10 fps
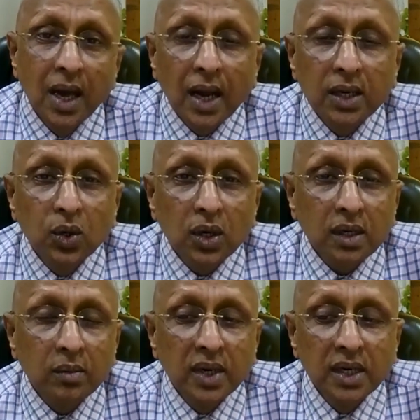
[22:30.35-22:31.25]
And your
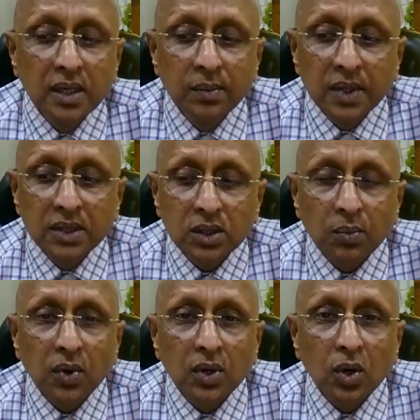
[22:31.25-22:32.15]
remedy depends
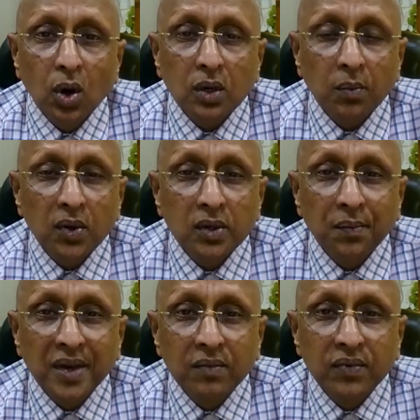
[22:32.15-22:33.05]
upon, not upon the
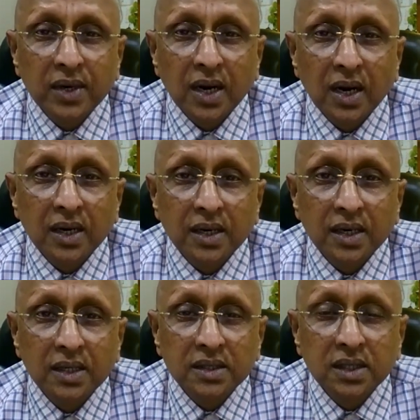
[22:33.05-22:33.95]
peripheral
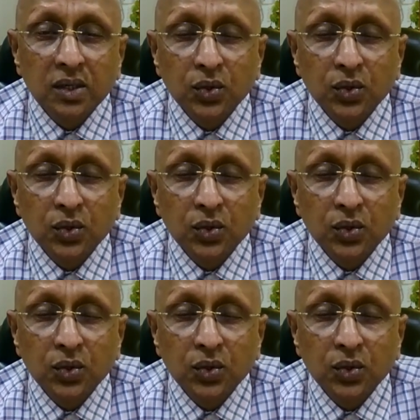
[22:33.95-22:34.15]
arterial disease,